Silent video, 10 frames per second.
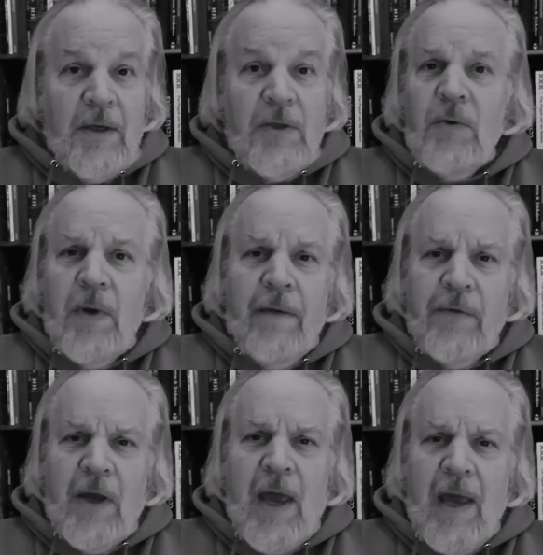do whatever
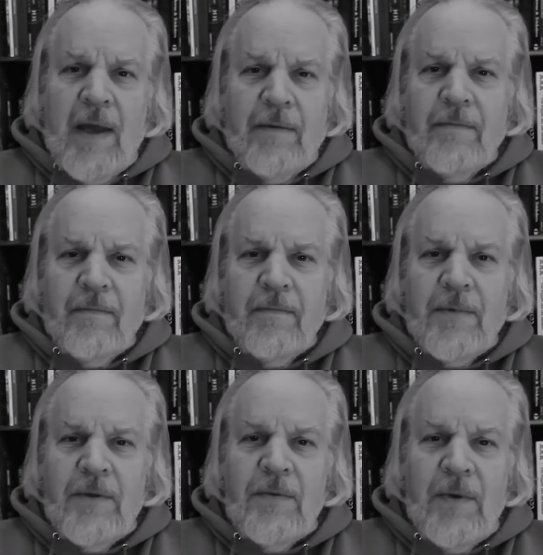you can
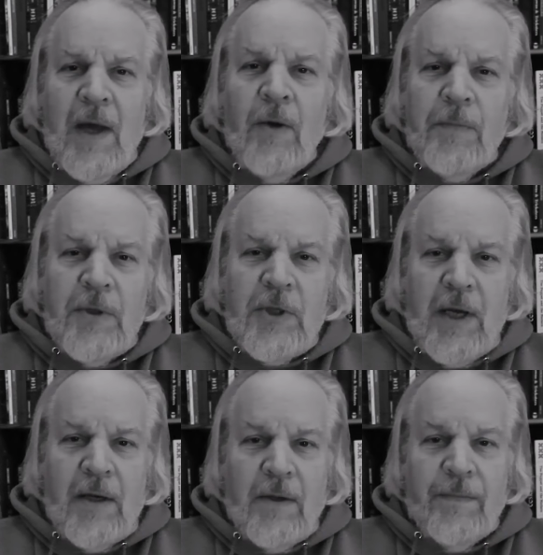to help the
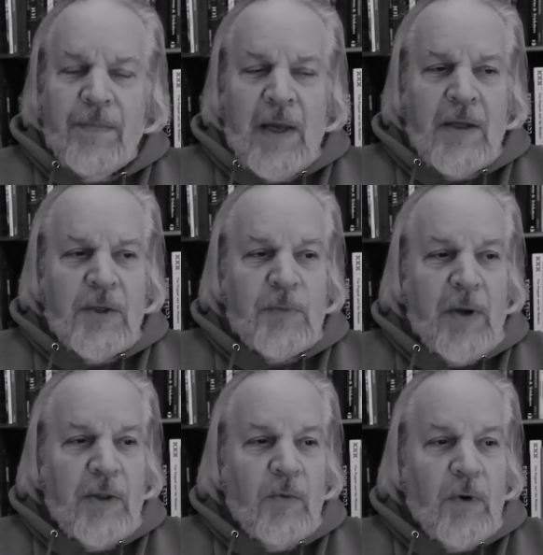channel and
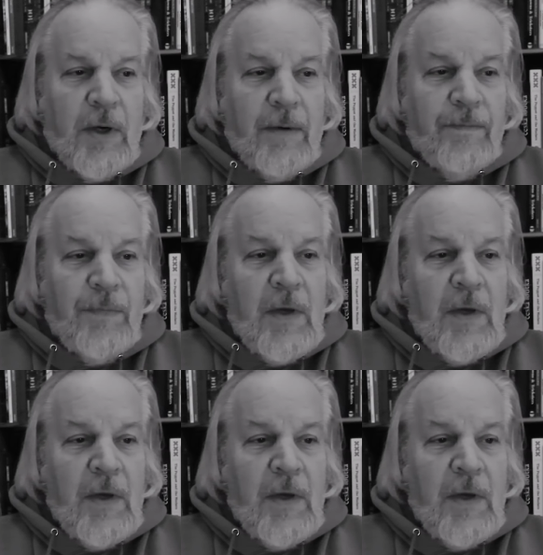spread the word.